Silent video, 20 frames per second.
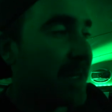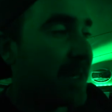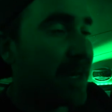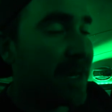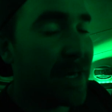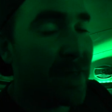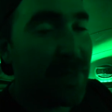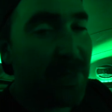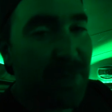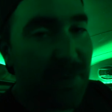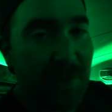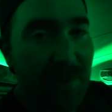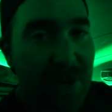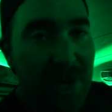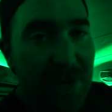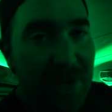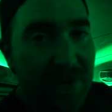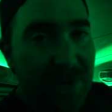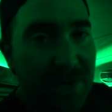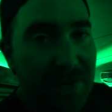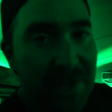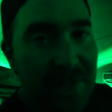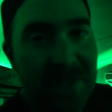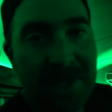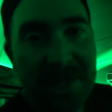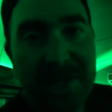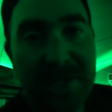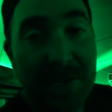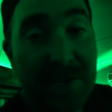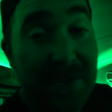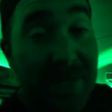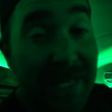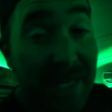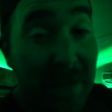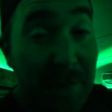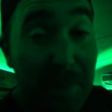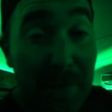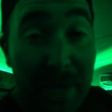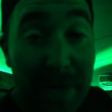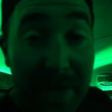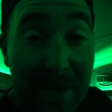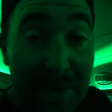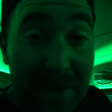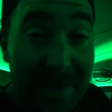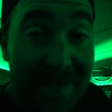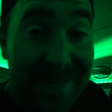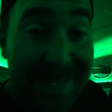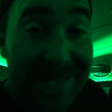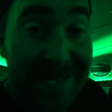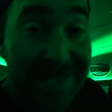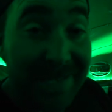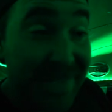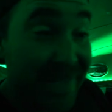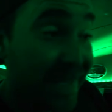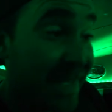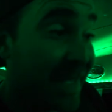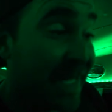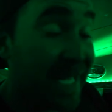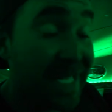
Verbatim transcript: not throttled, no data prioritization.